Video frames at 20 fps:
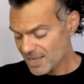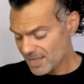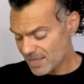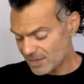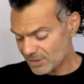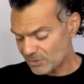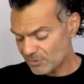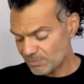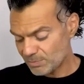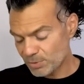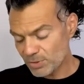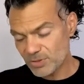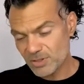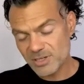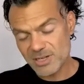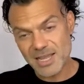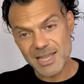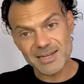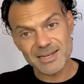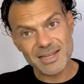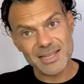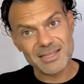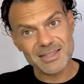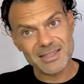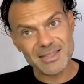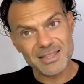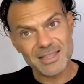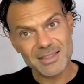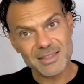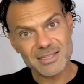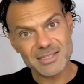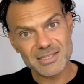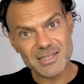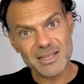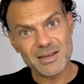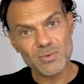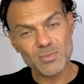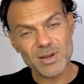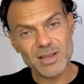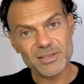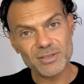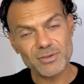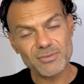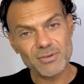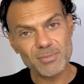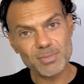and you've put and and the skin where you've